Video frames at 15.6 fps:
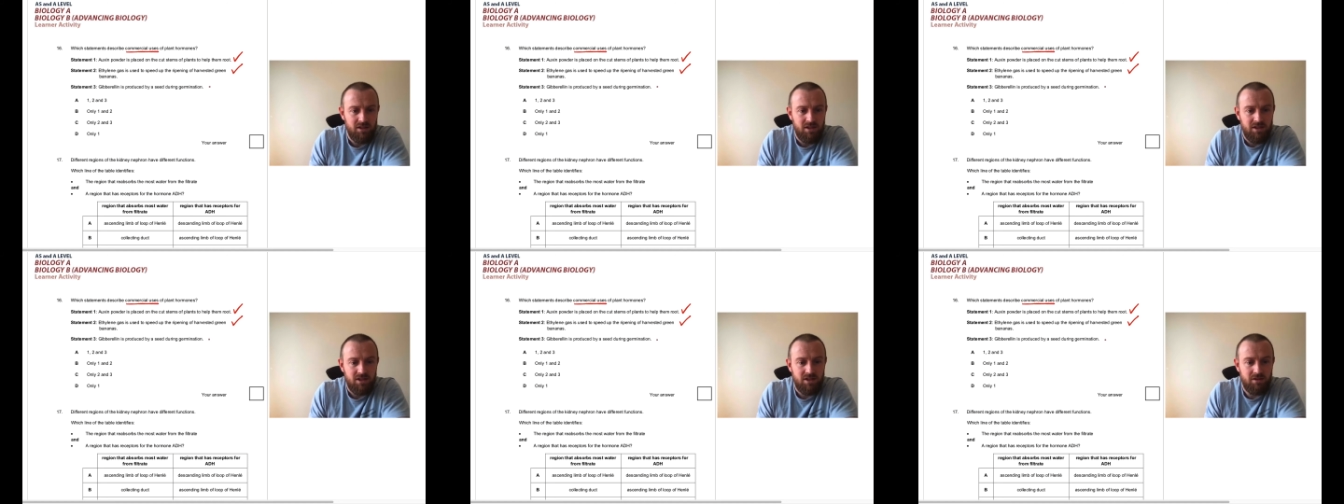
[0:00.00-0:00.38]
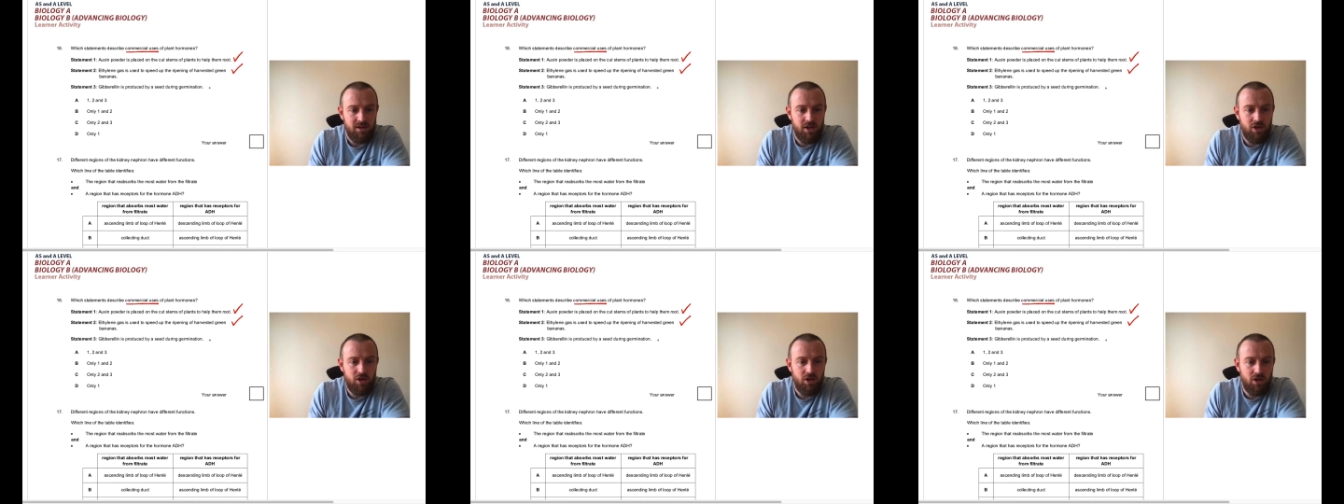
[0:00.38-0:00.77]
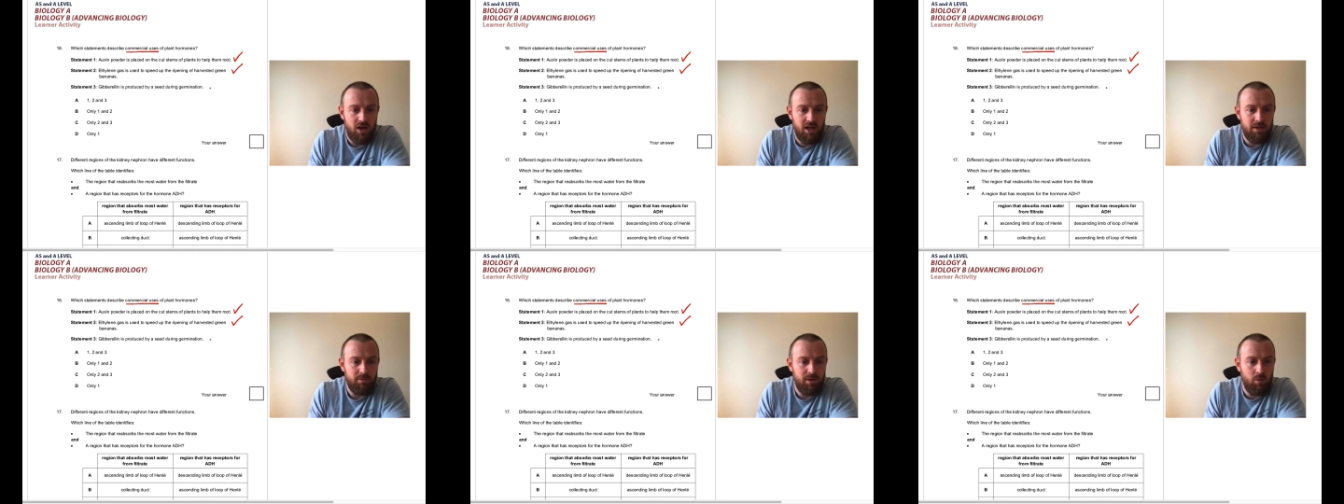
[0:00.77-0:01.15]
So it could
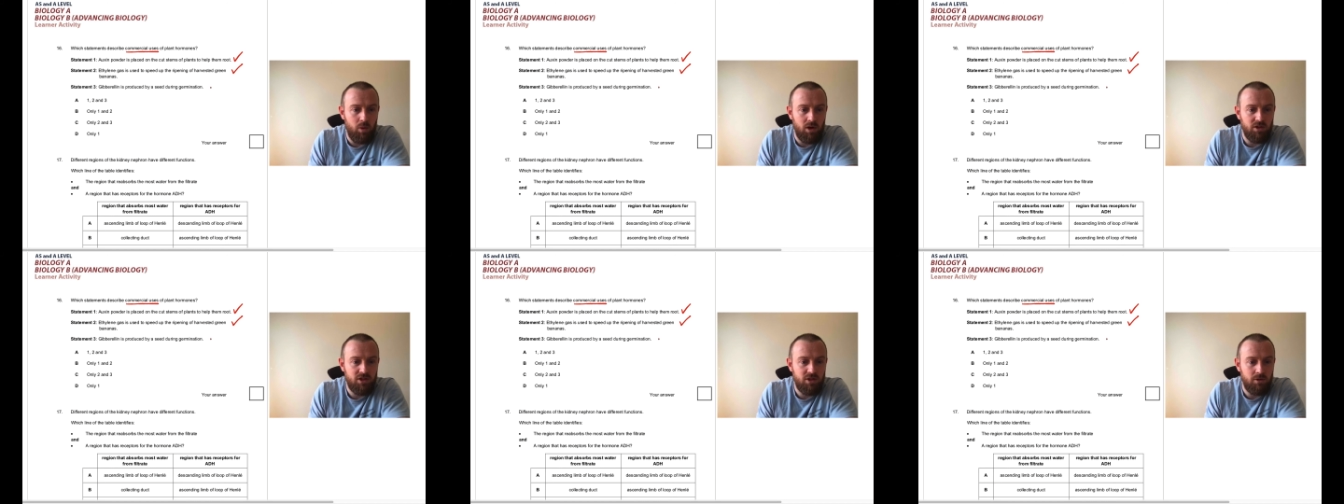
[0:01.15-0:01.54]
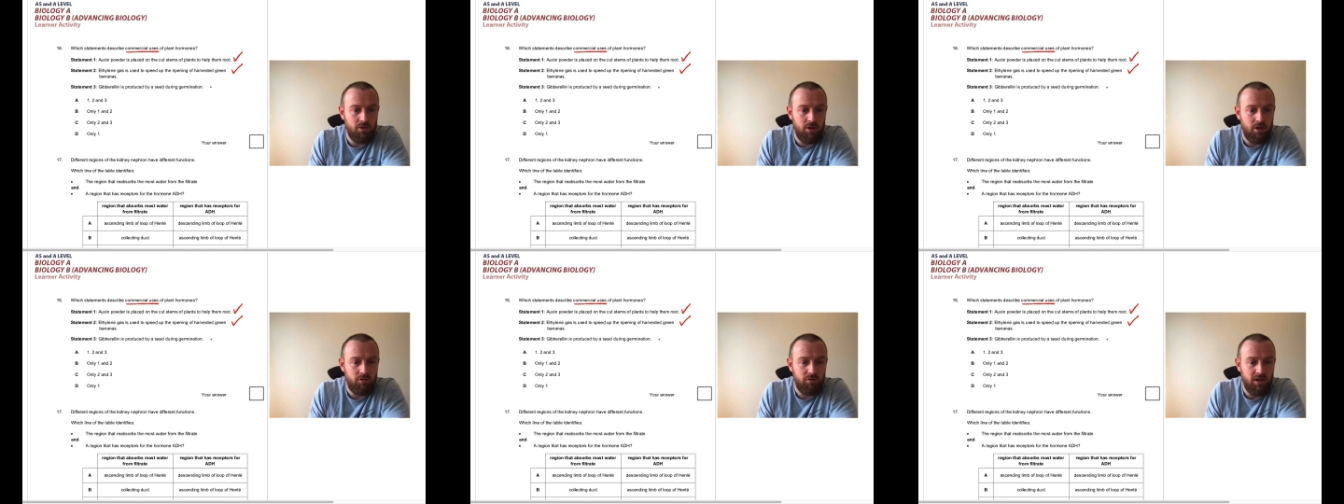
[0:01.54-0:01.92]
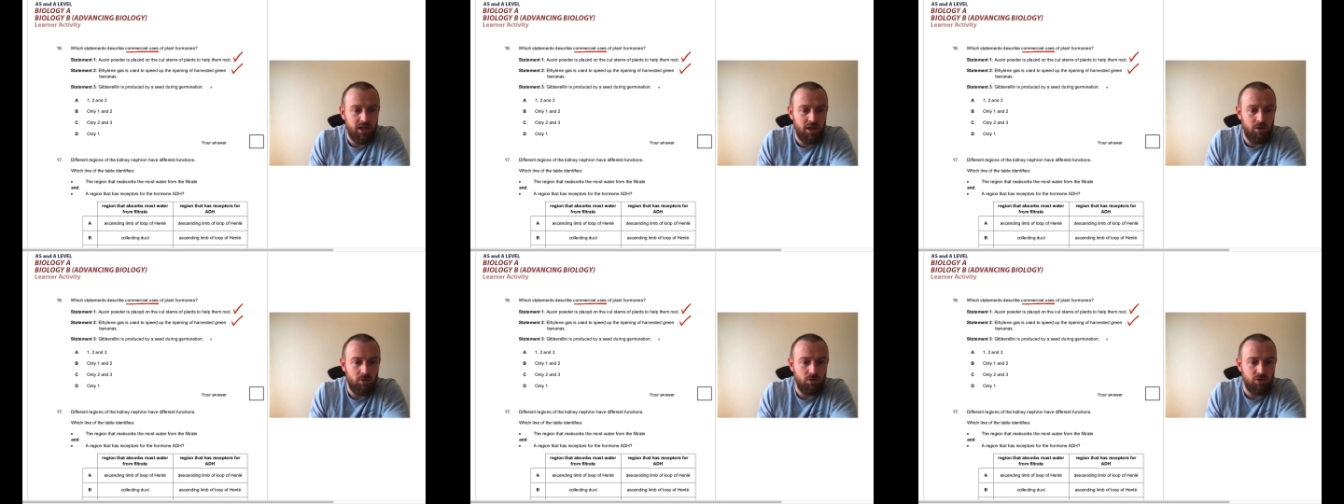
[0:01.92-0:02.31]
either be 1, 2, and
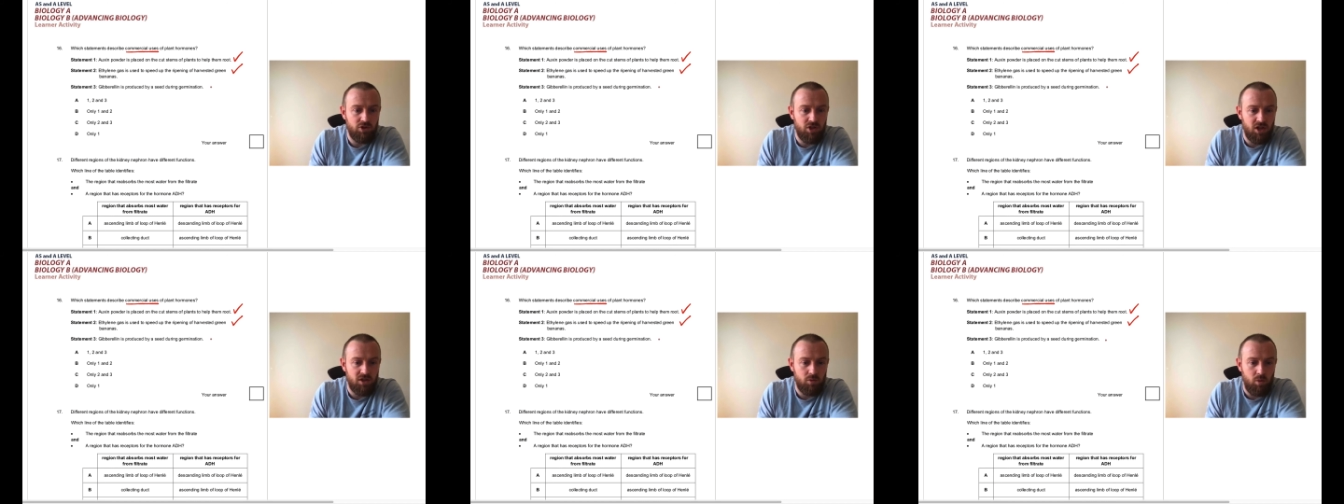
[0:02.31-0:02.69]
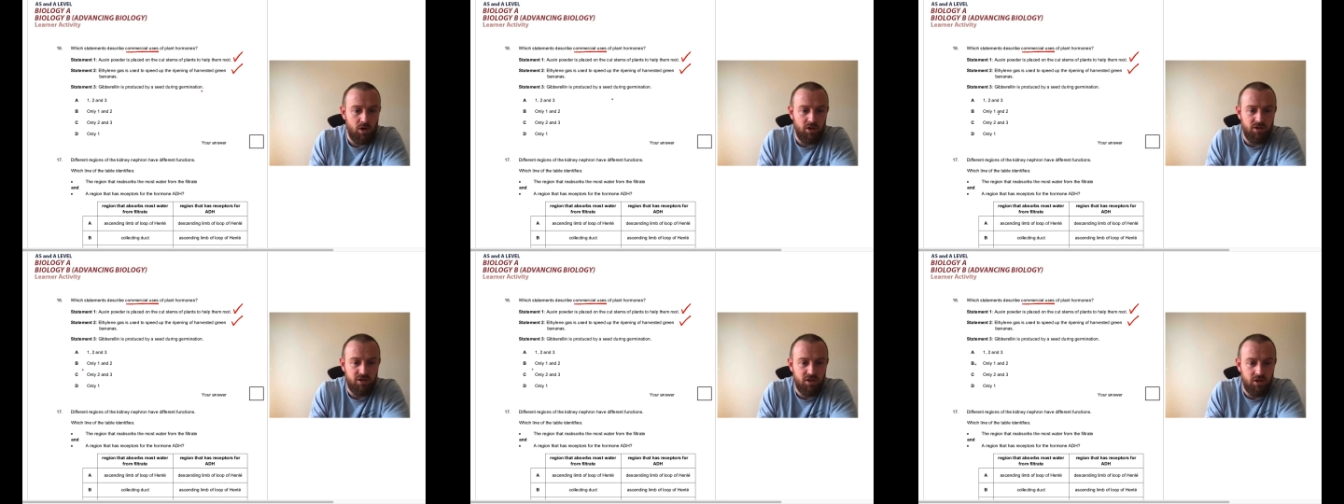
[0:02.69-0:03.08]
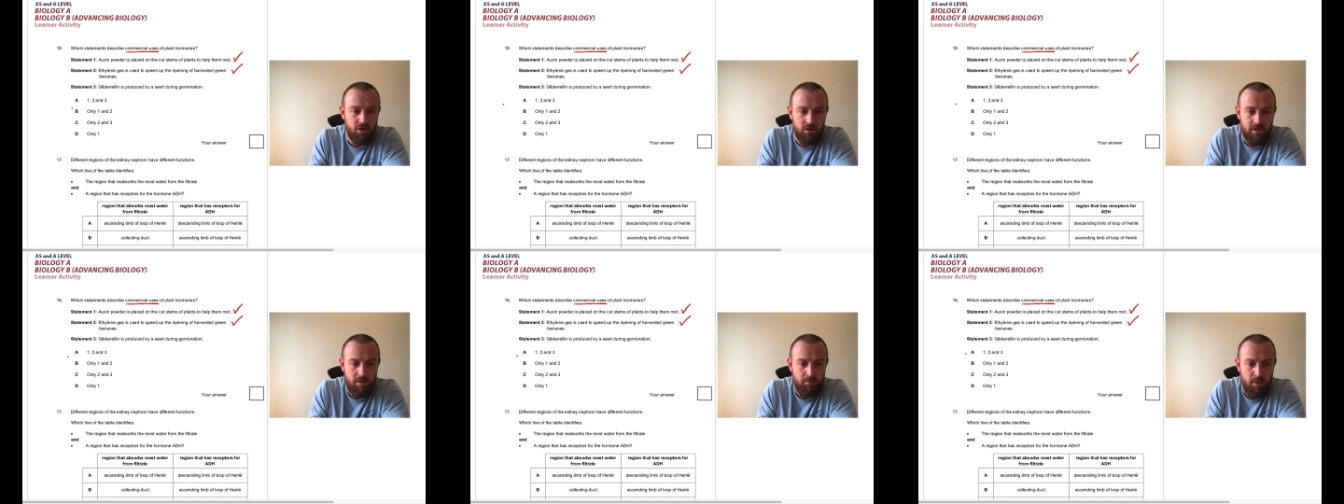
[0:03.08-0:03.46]
3 or just 1 and
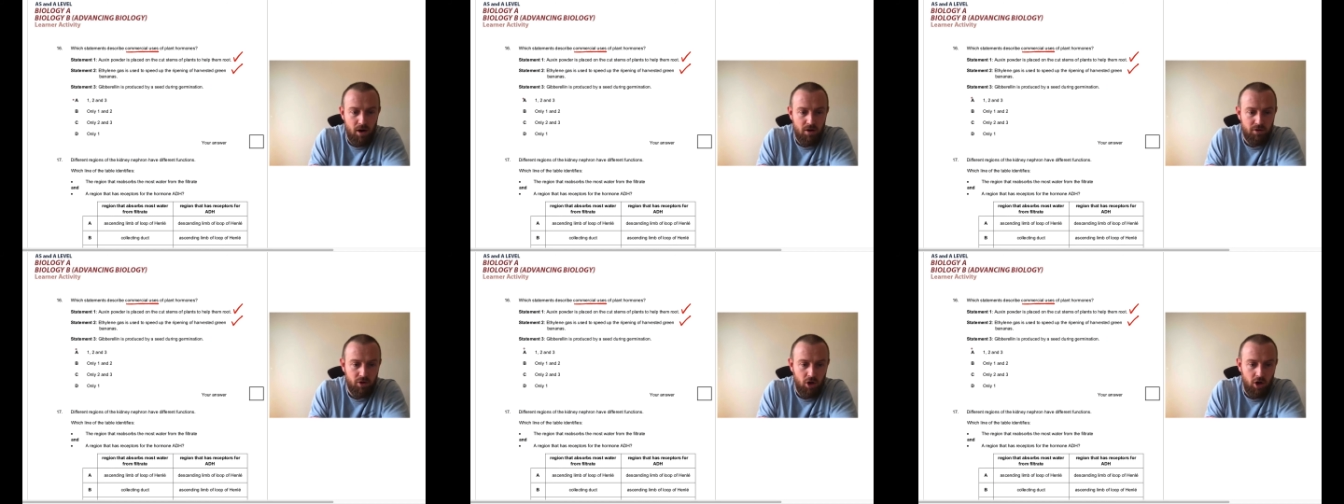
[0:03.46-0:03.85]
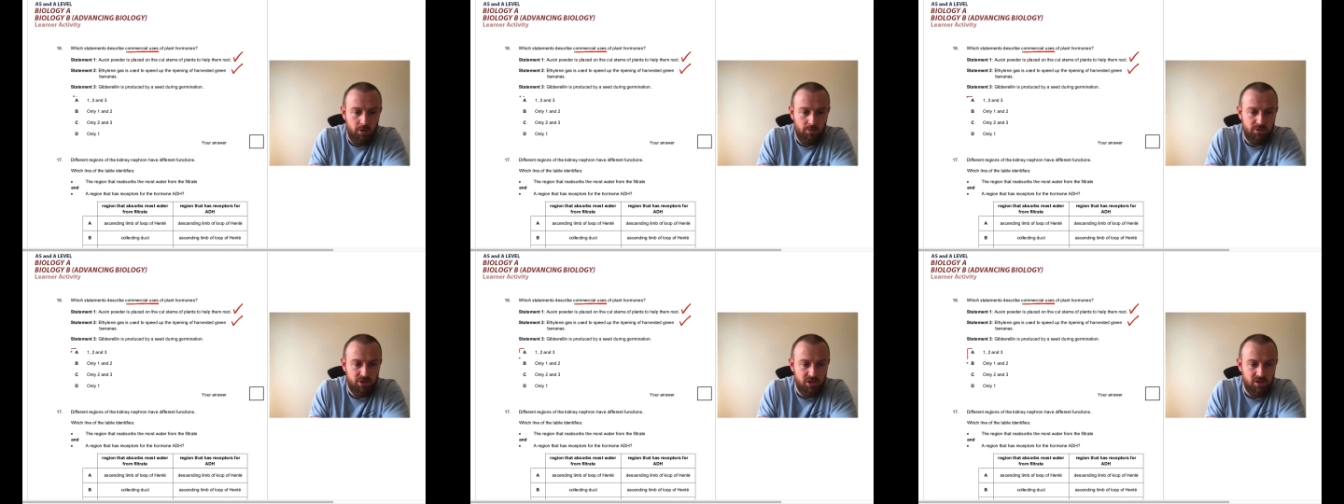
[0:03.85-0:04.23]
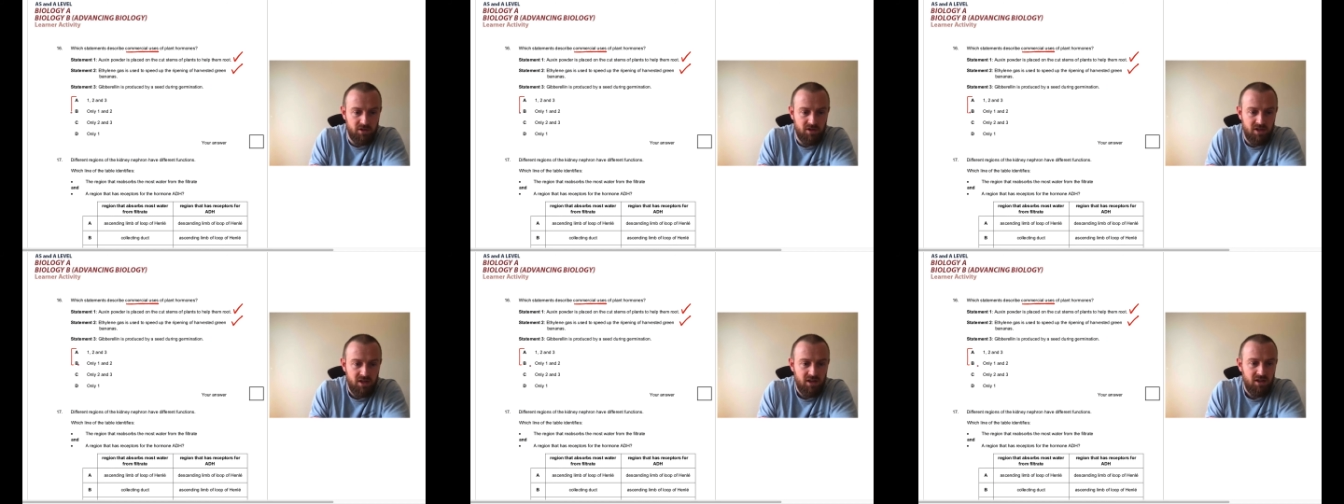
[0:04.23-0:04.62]
2. They're both options.